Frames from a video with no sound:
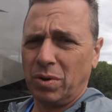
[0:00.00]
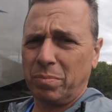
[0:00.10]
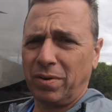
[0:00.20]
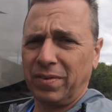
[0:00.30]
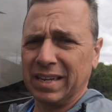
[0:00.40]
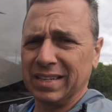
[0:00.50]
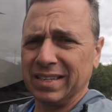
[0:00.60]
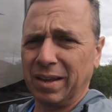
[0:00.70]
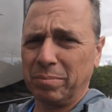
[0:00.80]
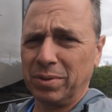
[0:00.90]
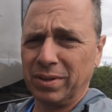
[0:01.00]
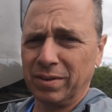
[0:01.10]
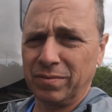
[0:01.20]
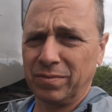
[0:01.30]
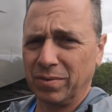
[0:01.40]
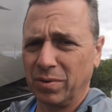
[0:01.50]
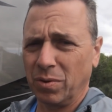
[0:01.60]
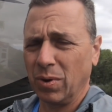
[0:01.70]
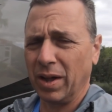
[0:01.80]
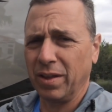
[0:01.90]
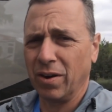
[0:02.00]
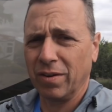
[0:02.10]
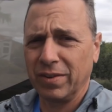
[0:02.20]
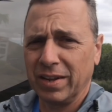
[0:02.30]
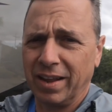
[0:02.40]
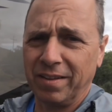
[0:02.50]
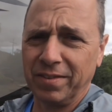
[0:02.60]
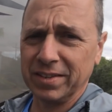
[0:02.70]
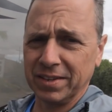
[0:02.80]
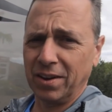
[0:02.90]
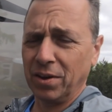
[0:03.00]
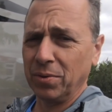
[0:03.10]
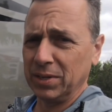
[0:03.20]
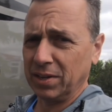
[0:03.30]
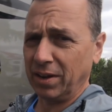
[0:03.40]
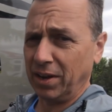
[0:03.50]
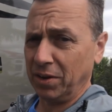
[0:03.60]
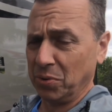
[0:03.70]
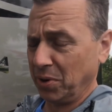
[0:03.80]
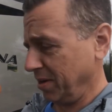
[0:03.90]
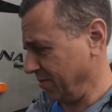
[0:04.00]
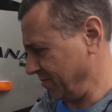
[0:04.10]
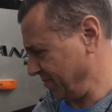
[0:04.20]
One perfect example of why the RV life isn't always hunky-dory.